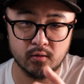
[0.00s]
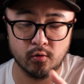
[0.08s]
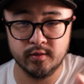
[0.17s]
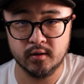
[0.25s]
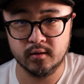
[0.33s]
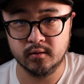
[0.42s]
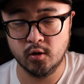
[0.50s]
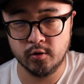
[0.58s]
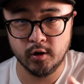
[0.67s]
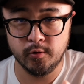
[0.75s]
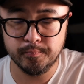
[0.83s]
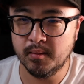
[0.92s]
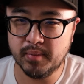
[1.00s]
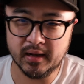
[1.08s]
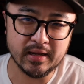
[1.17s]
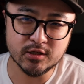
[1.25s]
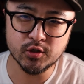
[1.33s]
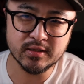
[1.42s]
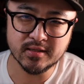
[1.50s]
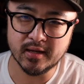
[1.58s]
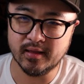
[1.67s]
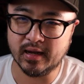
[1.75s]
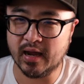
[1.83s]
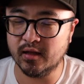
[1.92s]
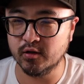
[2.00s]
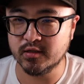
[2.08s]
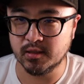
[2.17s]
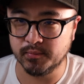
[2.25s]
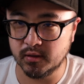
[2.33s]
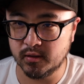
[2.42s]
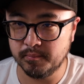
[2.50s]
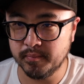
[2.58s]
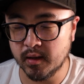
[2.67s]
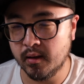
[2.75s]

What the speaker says: or the logo, but I guess you could say they kind of look similar.